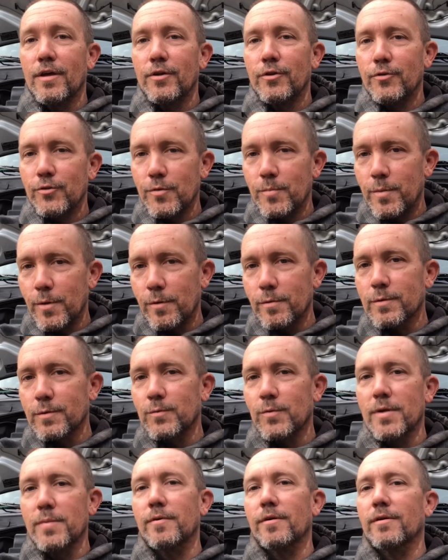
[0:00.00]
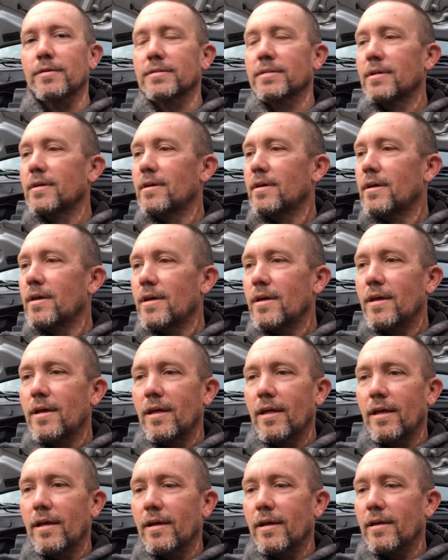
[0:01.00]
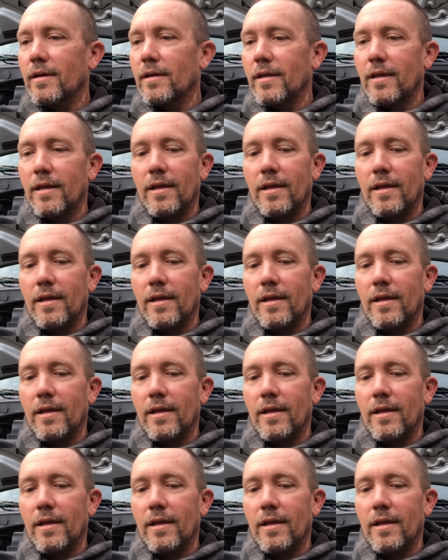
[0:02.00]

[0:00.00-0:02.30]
Do both sway bars. Uh,